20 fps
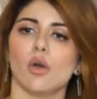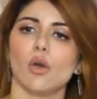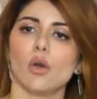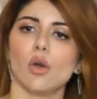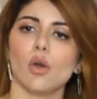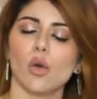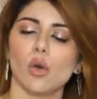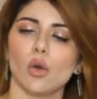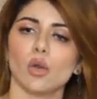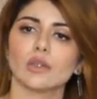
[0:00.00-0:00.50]

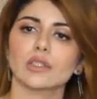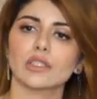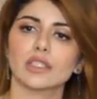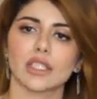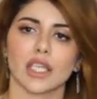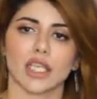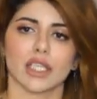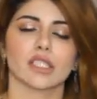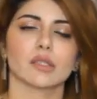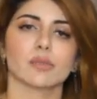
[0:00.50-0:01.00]
old
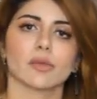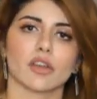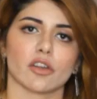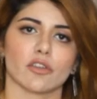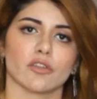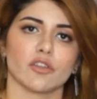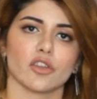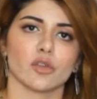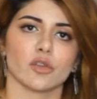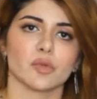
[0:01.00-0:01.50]
days
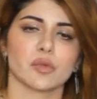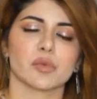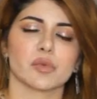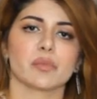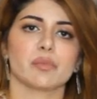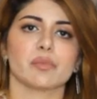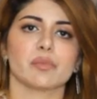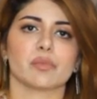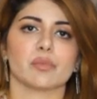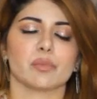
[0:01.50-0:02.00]
perfumes,
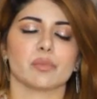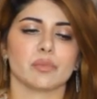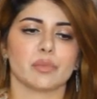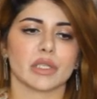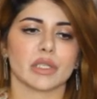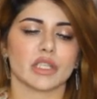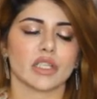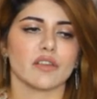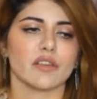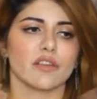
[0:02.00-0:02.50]

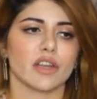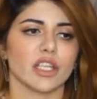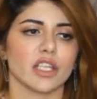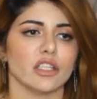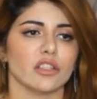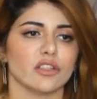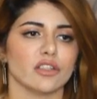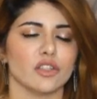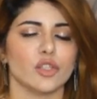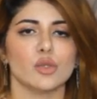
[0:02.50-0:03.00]
but in a
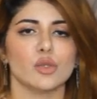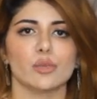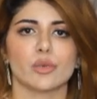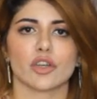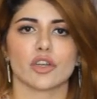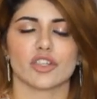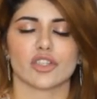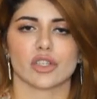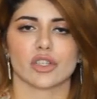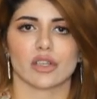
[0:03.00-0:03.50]
very new
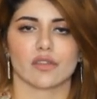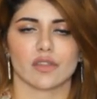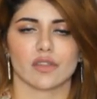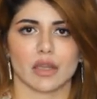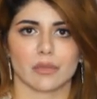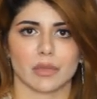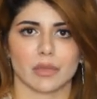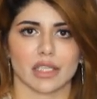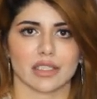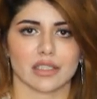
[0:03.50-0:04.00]
version, if
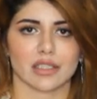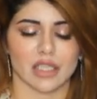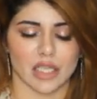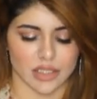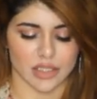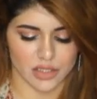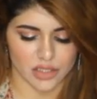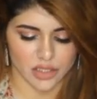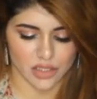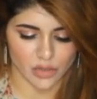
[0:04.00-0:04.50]
that makes
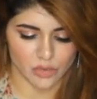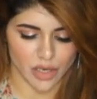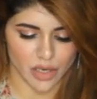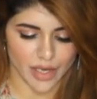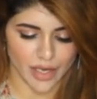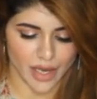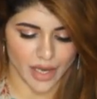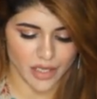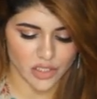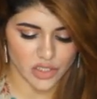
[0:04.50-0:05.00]
sense. So
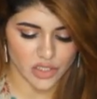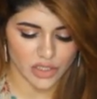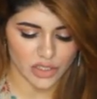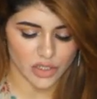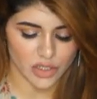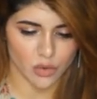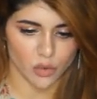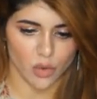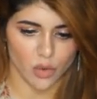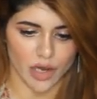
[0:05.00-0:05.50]
I
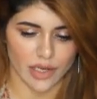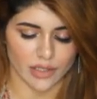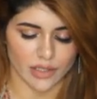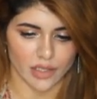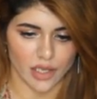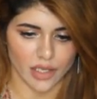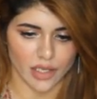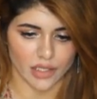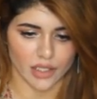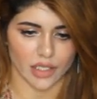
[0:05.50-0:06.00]
actually quite
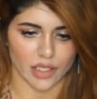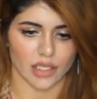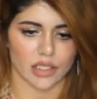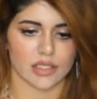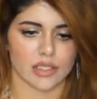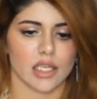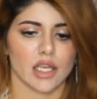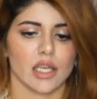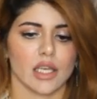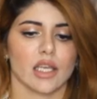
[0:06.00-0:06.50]
like
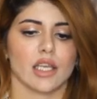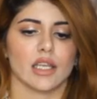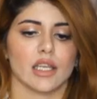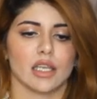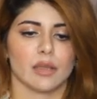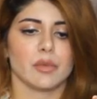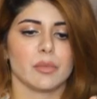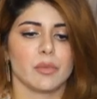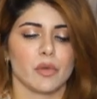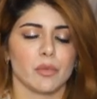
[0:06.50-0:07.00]
it.
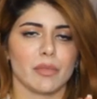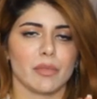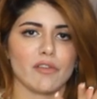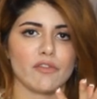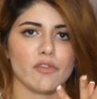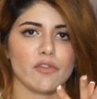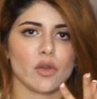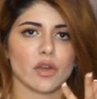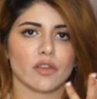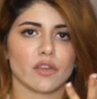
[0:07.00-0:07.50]
Let me put my
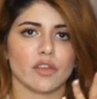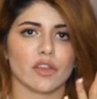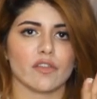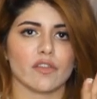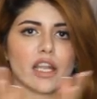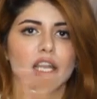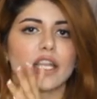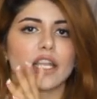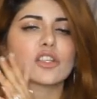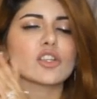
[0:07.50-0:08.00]
phone away
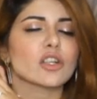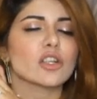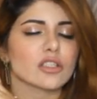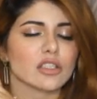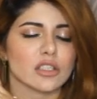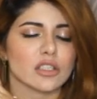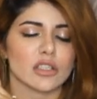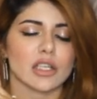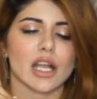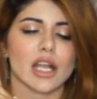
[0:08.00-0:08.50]
while I talk
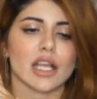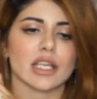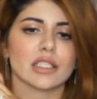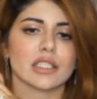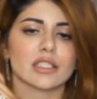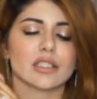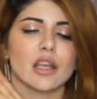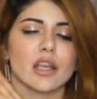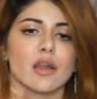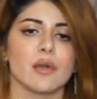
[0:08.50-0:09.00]
to you
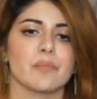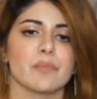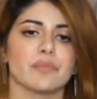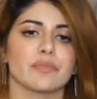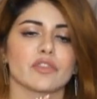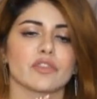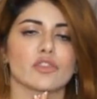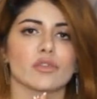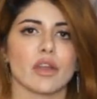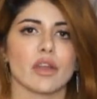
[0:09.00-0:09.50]
guys.
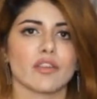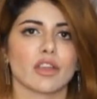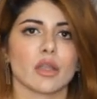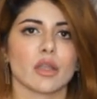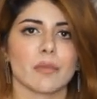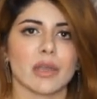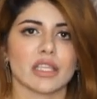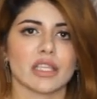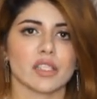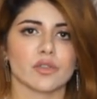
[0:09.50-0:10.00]
Do I
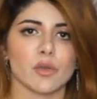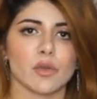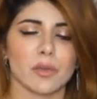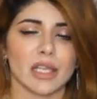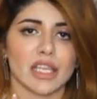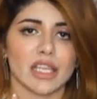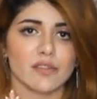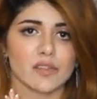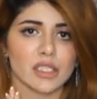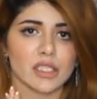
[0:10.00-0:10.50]
recommend this for my
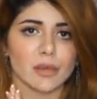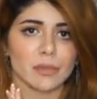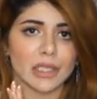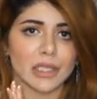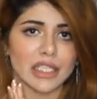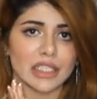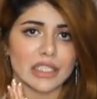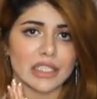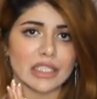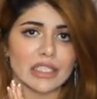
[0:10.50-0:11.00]
leveled up
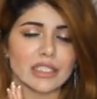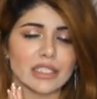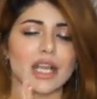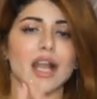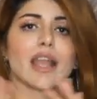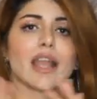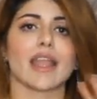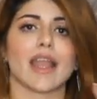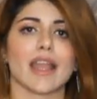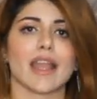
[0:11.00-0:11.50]
ladies?
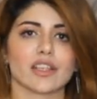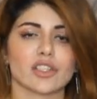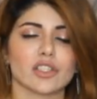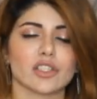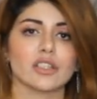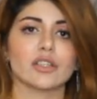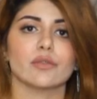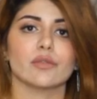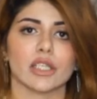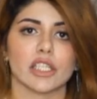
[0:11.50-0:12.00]
I
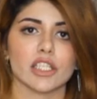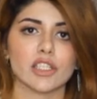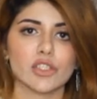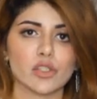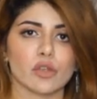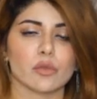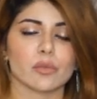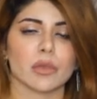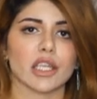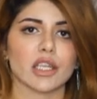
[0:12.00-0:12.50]
actually really
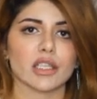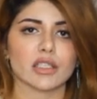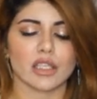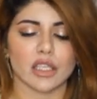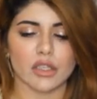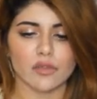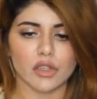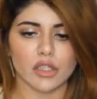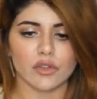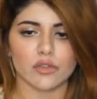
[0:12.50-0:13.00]
do, because
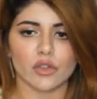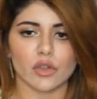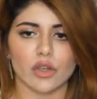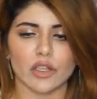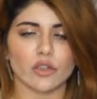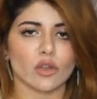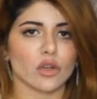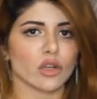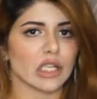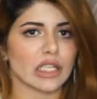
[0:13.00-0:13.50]
even if you're
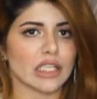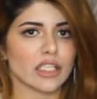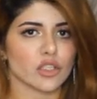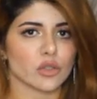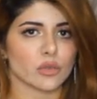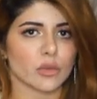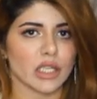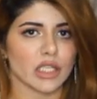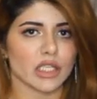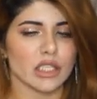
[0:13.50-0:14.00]
in your early
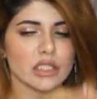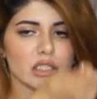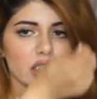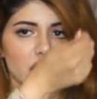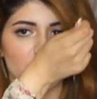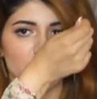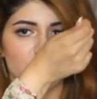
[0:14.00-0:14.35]
20s,